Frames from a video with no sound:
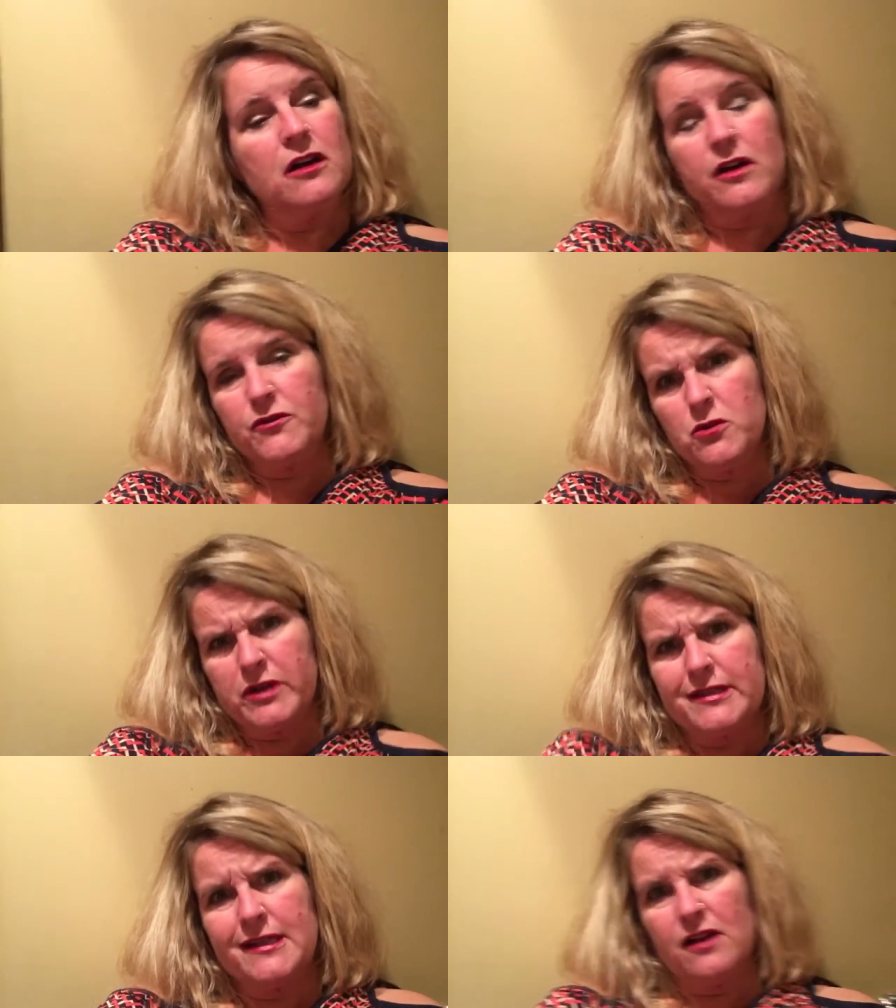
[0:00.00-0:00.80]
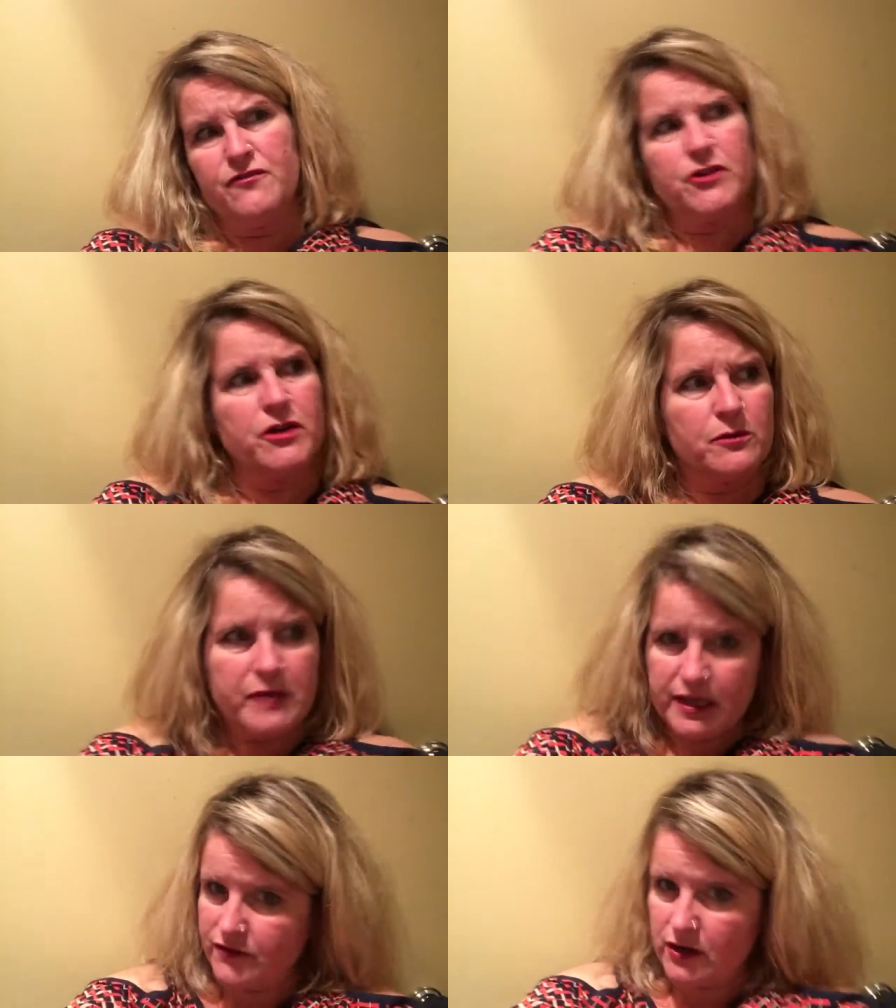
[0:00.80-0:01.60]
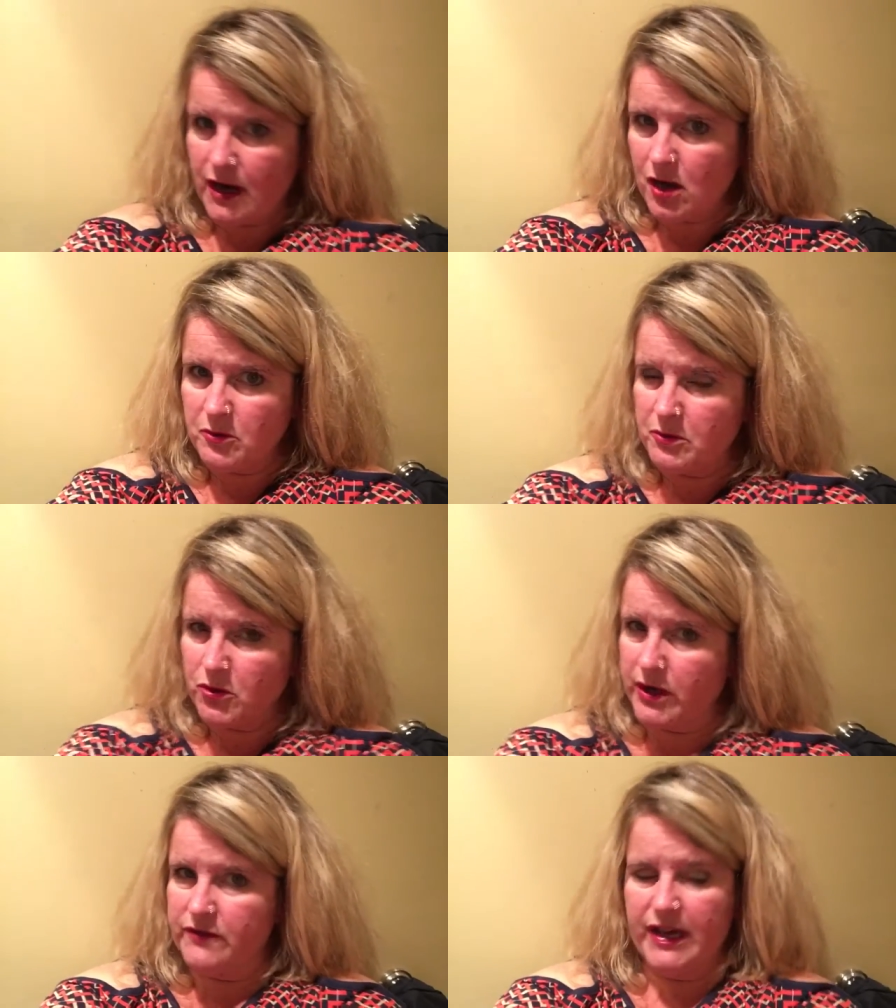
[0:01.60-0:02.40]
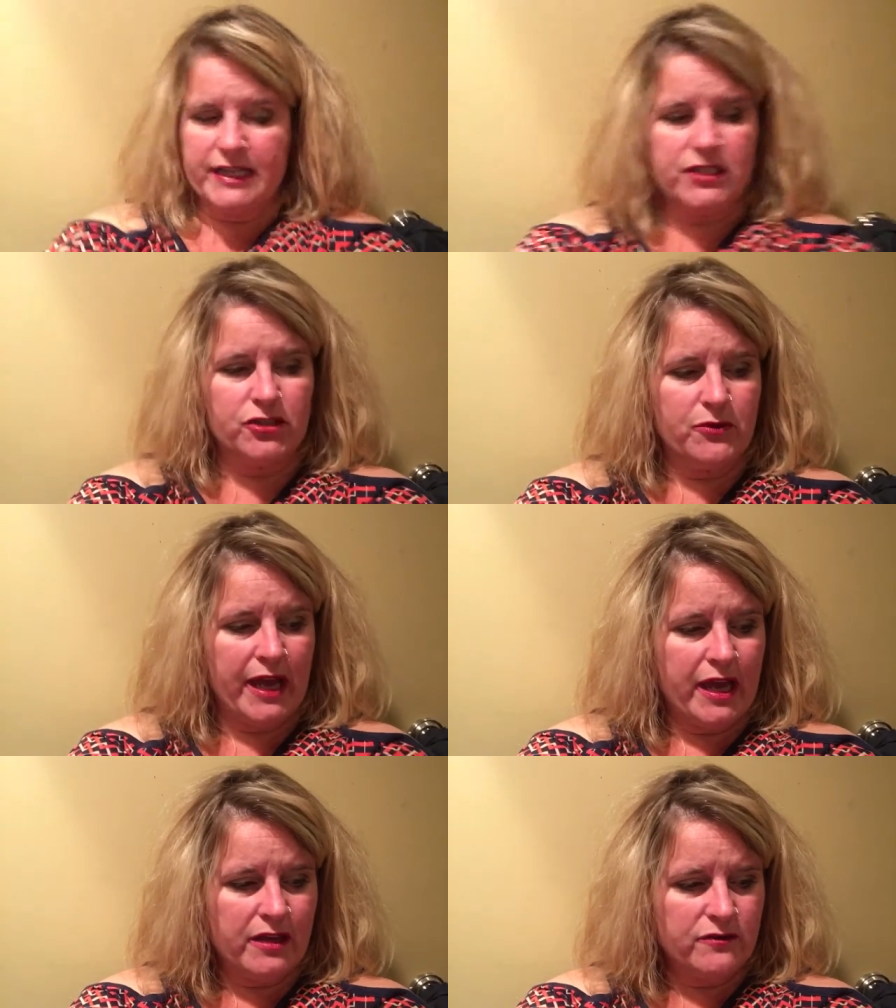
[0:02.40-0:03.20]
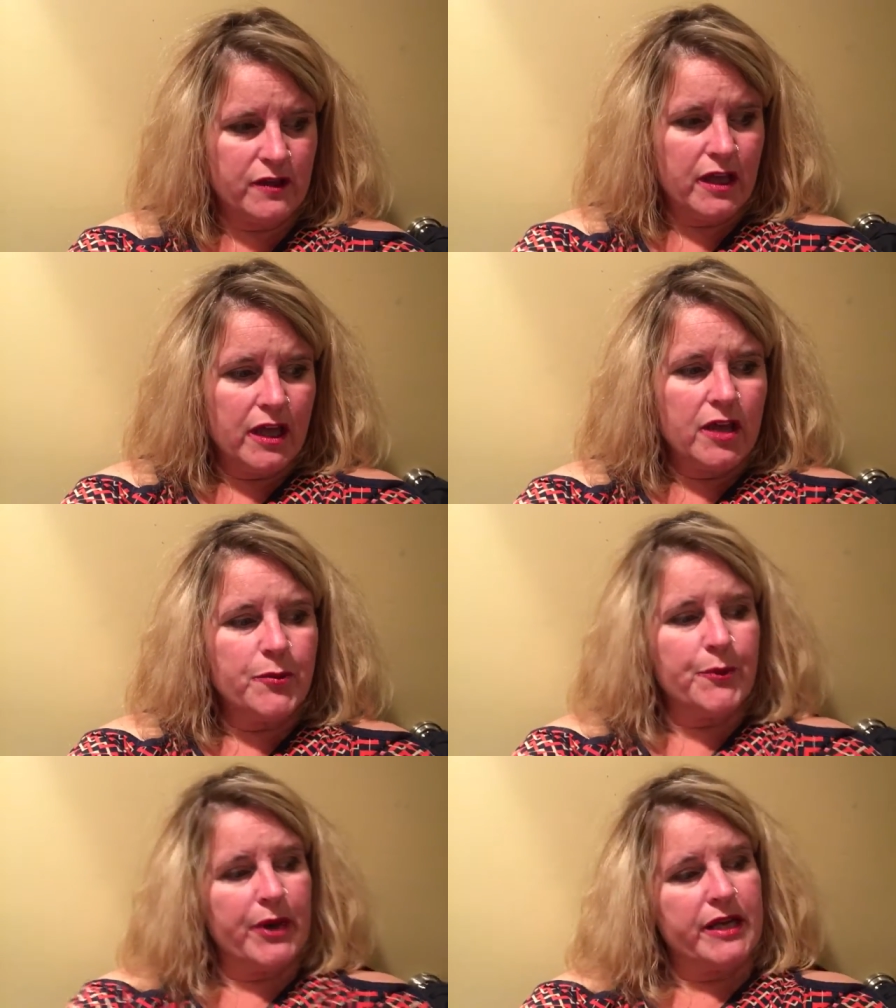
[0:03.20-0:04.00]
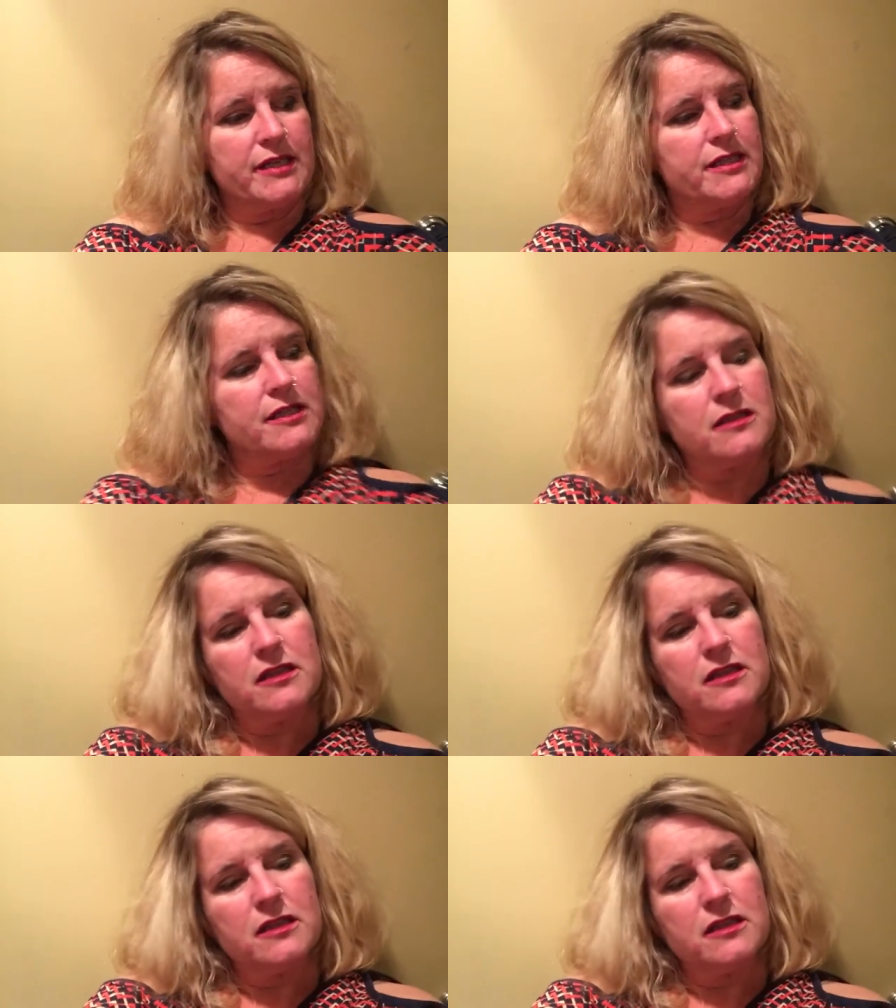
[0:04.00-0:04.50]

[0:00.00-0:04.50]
of course, offer whatever help or advice you have. But